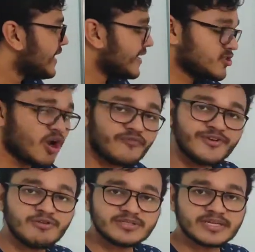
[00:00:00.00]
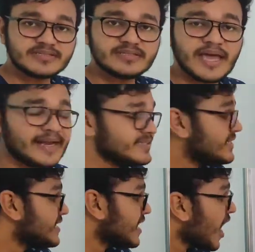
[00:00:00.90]
It is all fused, hence it
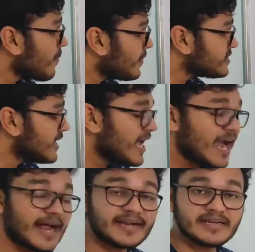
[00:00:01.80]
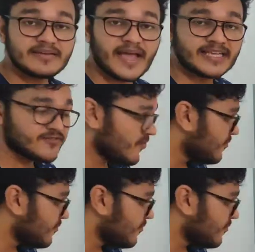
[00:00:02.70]
is syncarpous, and as we have